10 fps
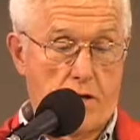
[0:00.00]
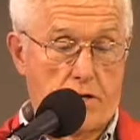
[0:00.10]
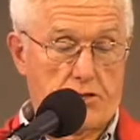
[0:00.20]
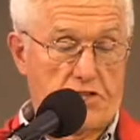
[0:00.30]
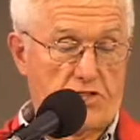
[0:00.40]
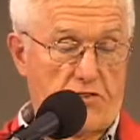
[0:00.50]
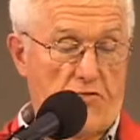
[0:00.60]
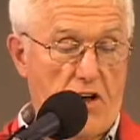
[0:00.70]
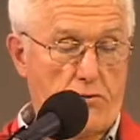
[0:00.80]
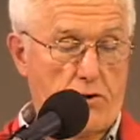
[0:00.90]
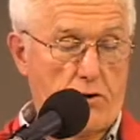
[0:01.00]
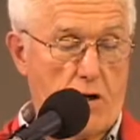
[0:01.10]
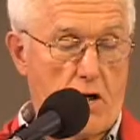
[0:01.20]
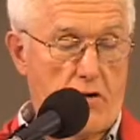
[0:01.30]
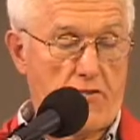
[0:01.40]
She's the founder
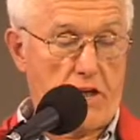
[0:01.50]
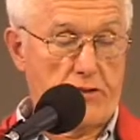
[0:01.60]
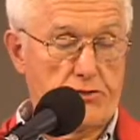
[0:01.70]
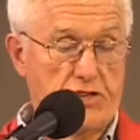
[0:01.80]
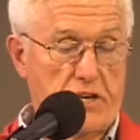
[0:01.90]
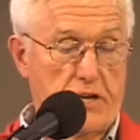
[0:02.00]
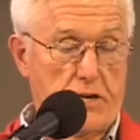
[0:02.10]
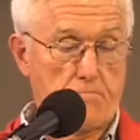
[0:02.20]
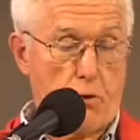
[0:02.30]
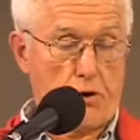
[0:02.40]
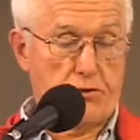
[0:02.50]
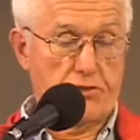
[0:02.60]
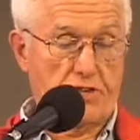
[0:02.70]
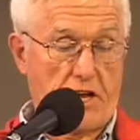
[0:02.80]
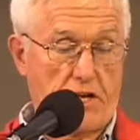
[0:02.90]
of Energy Healing
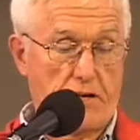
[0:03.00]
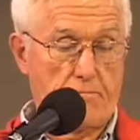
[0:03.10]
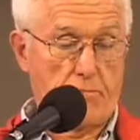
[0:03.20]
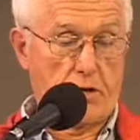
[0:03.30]
Partners, Inc.,